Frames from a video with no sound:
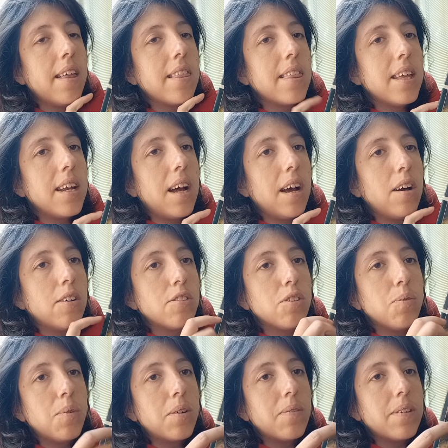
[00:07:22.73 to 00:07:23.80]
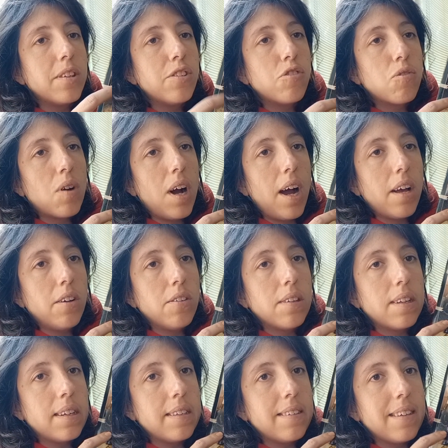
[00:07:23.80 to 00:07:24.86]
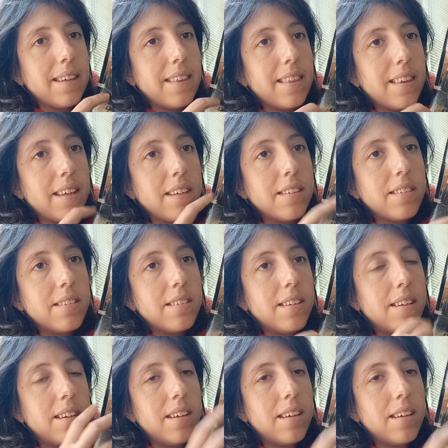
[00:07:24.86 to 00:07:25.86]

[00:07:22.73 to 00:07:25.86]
then I also want to read the trial that is in this